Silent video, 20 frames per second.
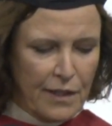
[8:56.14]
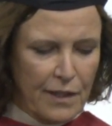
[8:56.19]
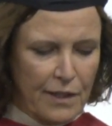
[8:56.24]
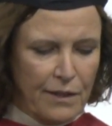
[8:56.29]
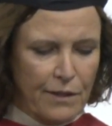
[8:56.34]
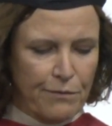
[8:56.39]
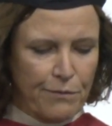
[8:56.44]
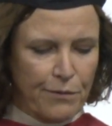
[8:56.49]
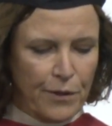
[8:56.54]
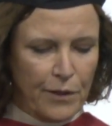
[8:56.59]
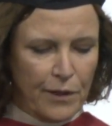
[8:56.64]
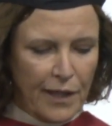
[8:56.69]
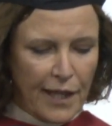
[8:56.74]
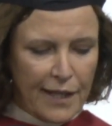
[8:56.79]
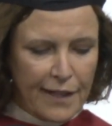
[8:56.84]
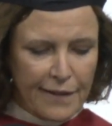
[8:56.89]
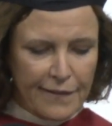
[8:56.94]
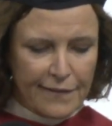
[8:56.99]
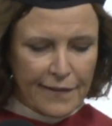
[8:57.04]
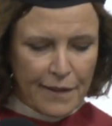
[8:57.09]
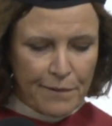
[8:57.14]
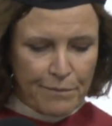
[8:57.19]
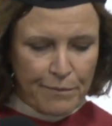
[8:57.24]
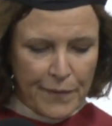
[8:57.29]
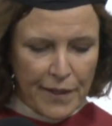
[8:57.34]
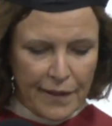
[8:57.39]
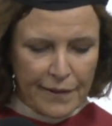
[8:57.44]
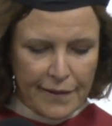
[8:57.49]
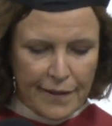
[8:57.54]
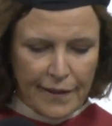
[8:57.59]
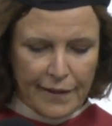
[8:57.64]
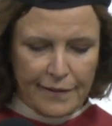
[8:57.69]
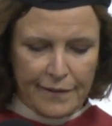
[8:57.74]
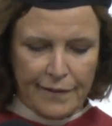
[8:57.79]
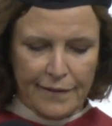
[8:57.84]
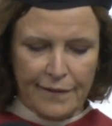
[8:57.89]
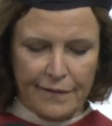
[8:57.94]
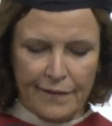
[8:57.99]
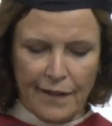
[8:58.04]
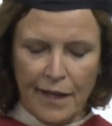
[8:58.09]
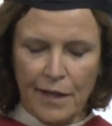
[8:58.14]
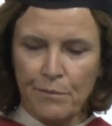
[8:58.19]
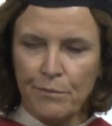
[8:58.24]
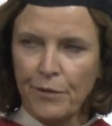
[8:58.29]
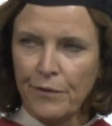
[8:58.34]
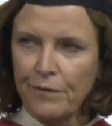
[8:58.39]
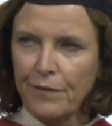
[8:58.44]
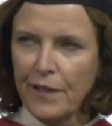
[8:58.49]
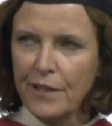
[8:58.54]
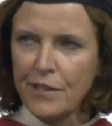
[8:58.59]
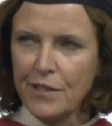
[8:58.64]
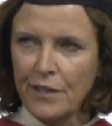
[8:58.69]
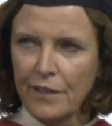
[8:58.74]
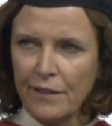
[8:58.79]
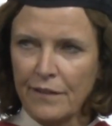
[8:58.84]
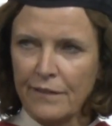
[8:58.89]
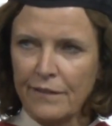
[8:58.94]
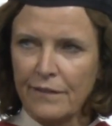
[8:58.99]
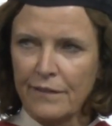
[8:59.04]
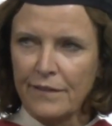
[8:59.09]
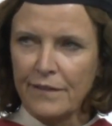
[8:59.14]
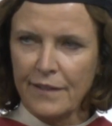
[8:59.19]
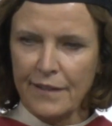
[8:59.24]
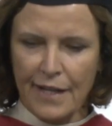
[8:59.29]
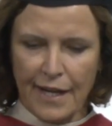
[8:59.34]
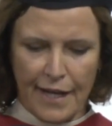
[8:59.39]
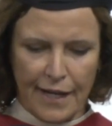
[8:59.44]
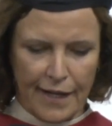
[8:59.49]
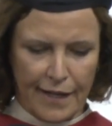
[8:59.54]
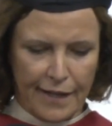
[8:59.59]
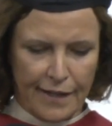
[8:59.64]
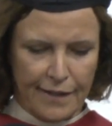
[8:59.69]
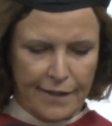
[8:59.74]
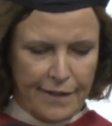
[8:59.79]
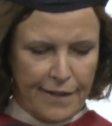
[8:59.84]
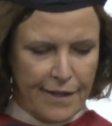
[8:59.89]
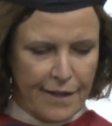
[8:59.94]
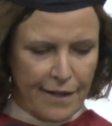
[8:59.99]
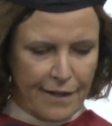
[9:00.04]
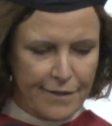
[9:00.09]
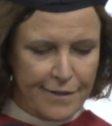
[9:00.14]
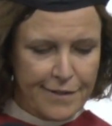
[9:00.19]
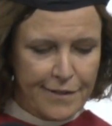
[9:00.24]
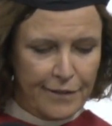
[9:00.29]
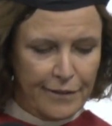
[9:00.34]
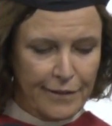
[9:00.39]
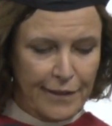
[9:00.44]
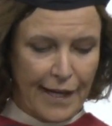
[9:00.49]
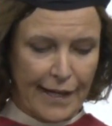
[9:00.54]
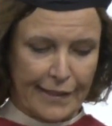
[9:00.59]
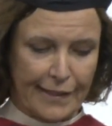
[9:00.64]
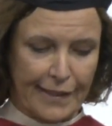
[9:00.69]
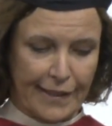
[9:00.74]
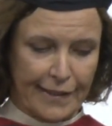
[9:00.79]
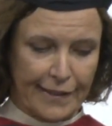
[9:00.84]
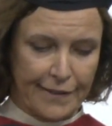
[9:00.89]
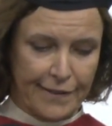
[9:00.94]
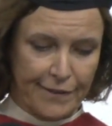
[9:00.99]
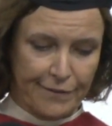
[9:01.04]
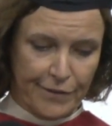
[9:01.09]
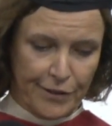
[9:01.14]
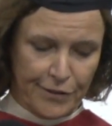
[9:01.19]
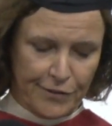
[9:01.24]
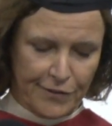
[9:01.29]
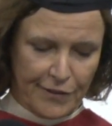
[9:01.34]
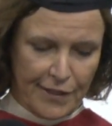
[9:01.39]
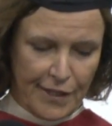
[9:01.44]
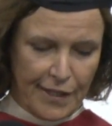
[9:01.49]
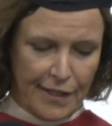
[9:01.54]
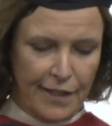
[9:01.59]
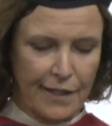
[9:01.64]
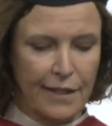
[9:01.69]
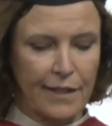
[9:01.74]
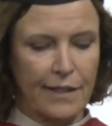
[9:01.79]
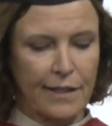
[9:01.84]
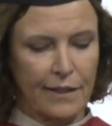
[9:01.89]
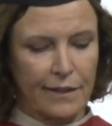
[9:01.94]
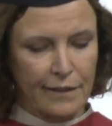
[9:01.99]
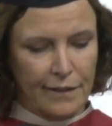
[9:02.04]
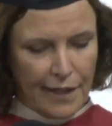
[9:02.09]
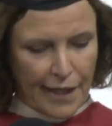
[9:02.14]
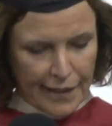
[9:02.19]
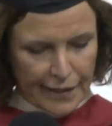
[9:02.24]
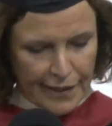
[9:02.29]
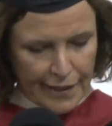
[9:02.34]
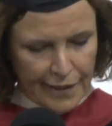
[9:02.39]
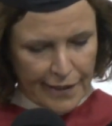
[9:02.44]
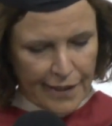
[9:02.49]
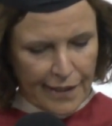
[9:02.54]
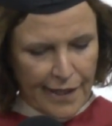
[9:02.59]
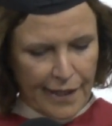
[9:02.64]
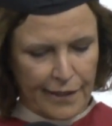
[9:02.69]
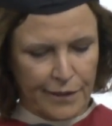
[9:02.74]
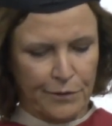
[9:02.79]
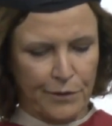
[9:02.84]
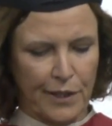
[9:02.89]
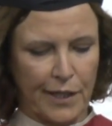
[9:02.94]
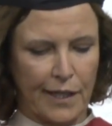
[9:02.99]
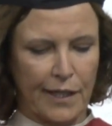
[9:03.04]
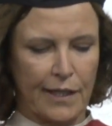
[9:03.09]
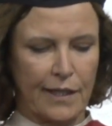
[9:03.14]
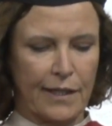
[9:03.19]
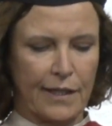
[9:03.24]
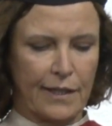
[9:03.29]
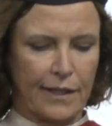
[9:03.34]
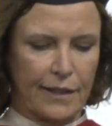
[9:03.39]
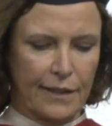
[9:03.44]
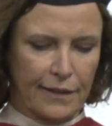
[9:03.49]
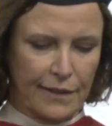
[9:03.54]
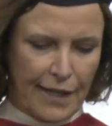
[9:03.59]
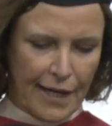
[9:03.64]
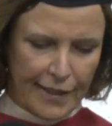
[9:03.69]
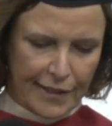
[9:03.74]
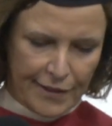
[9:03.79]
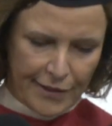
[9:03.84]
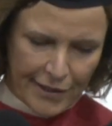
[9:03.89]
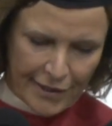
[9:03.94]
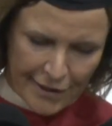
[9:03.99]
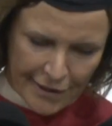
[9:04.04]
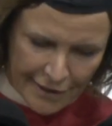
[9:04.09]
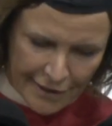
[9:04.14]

For let us admit that the design professions today are still lacking in diversity, lacking in equity, lacking in